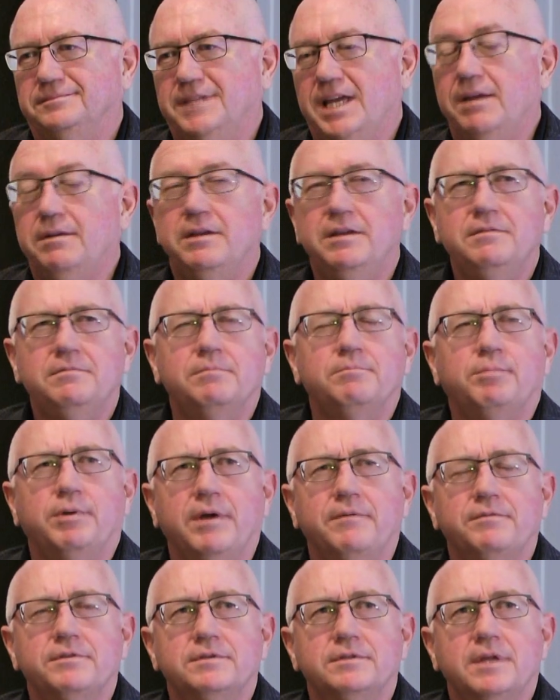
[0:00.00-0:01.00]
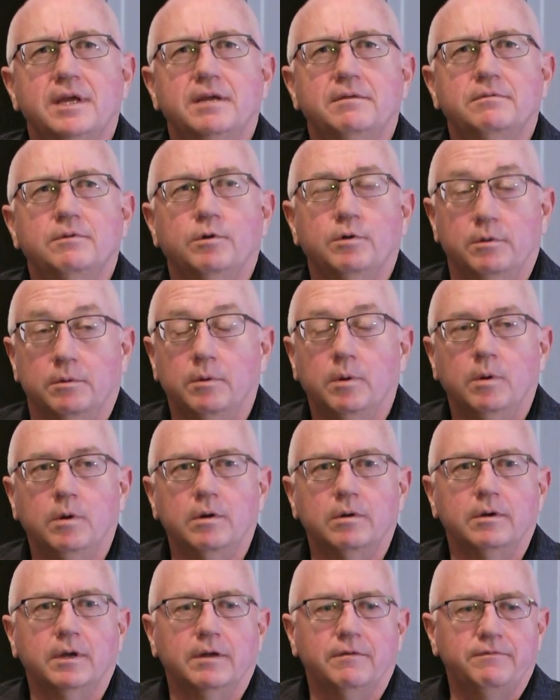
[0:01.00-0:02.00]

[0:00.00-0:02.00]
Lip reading: And he prefaced that or